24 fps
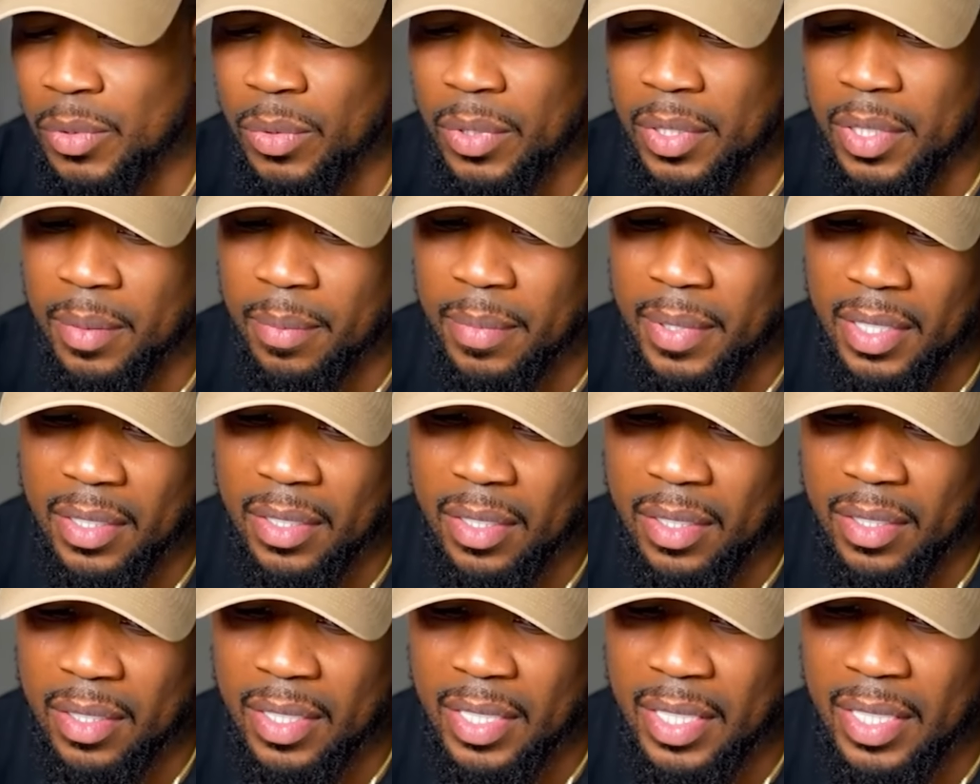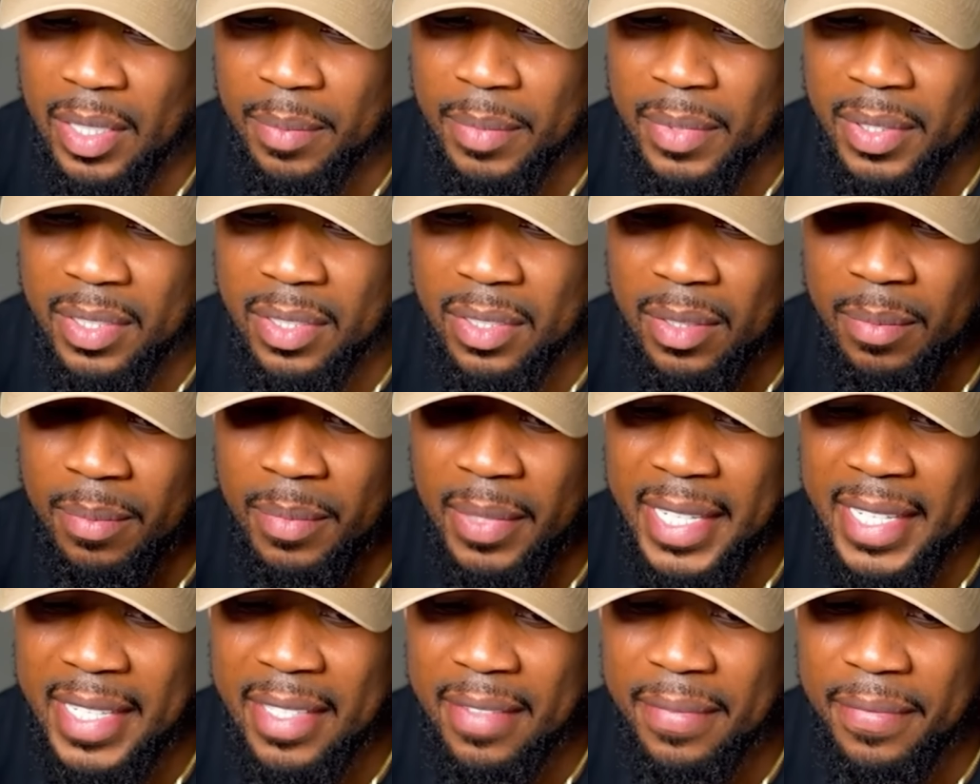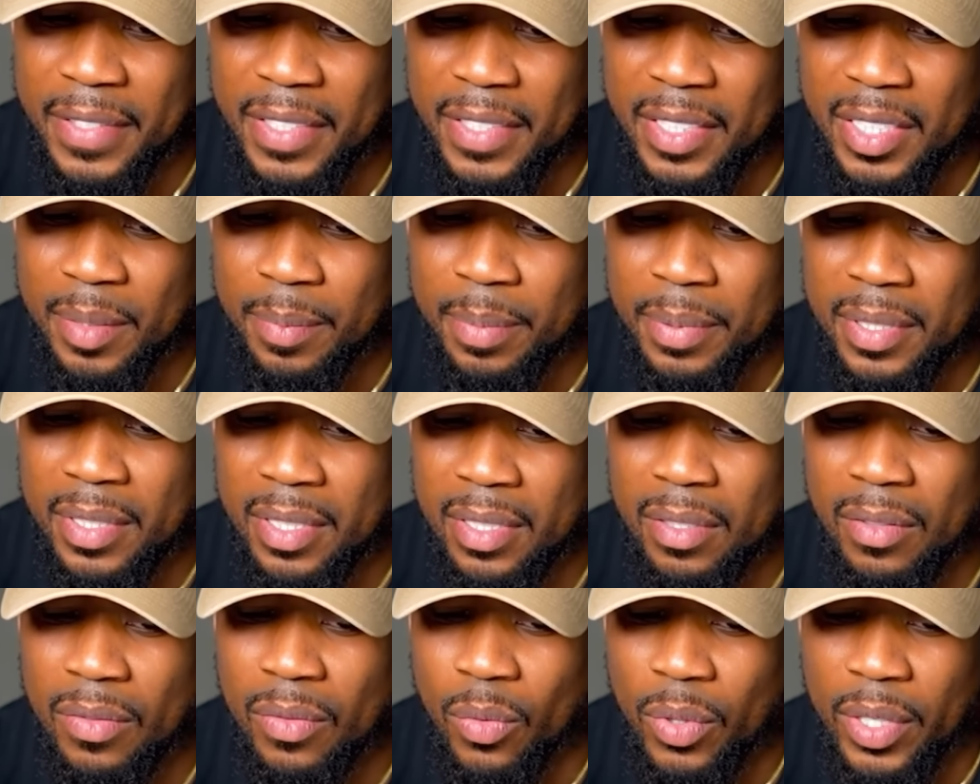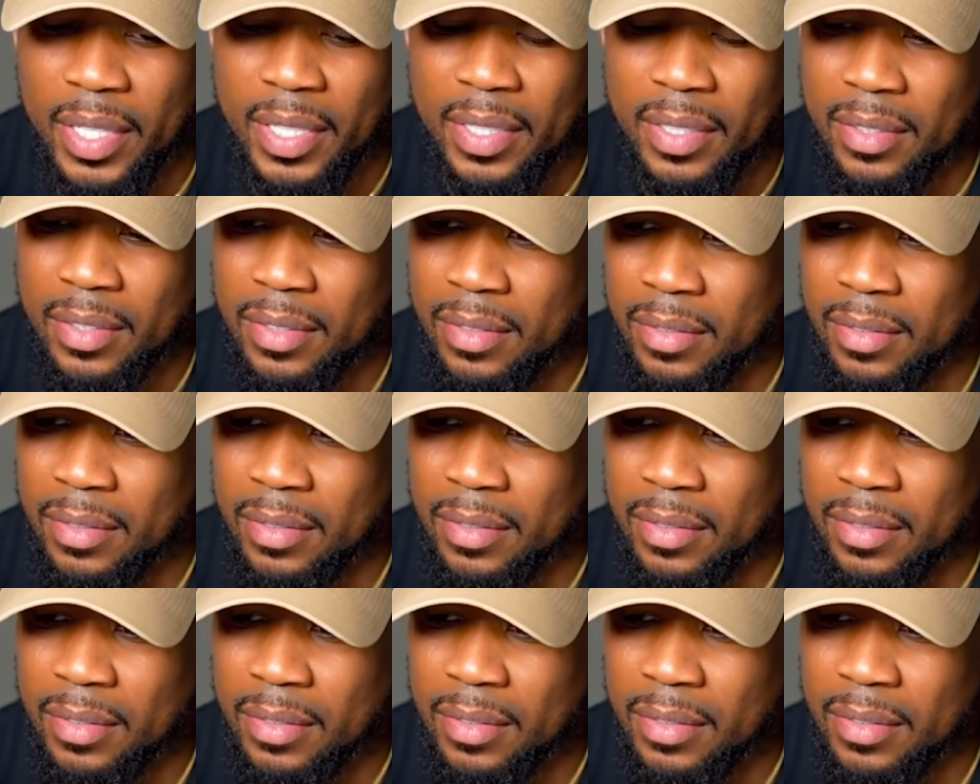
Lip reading: me run it back, dog. Did I miss something? 50% of what?